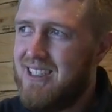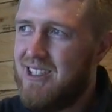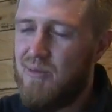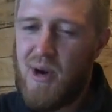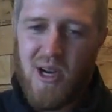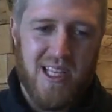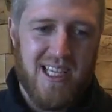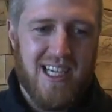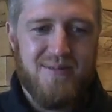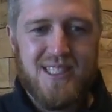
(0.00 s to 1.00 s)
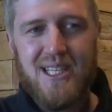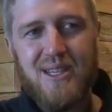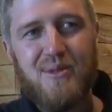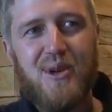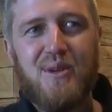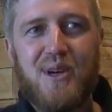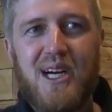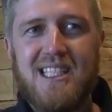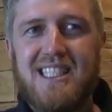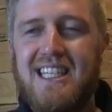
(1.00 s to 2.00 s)
the barley comes into the brewing
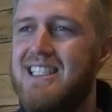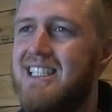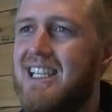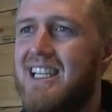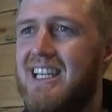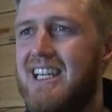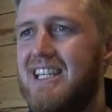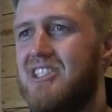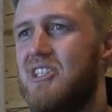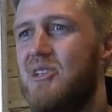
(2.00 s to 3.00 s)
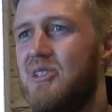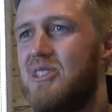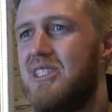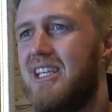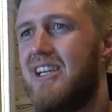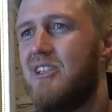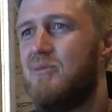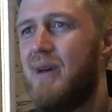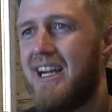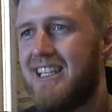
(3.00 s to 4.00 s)
process, it gets used, it goes
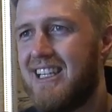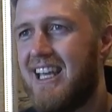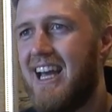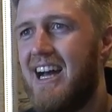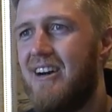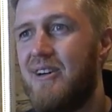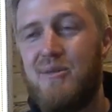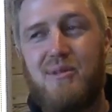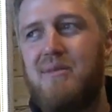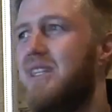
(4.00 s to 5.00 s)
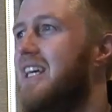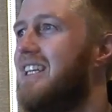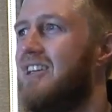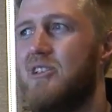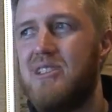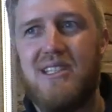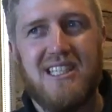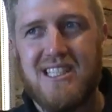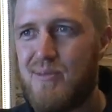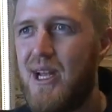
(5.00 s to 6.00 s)
back to the cow, it probably then goes and
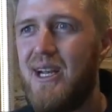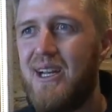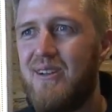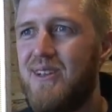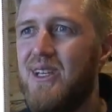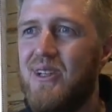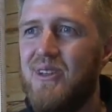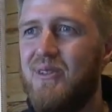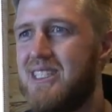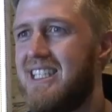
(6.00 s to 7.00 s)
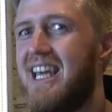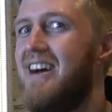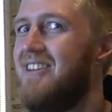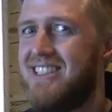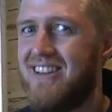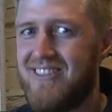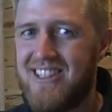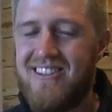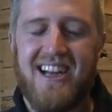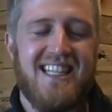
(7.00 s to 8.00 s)
gets spread on a field once the cow is done with the
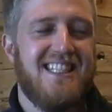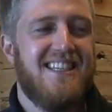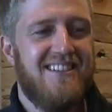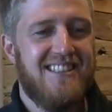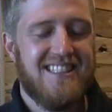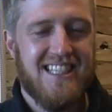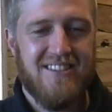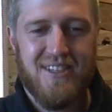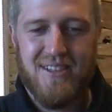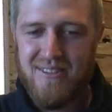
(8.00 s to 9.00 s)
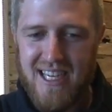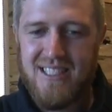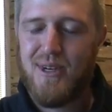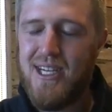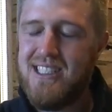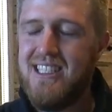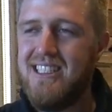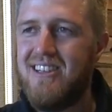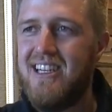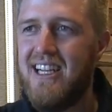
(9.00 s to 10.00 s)
grain, so it's kind of a nice process right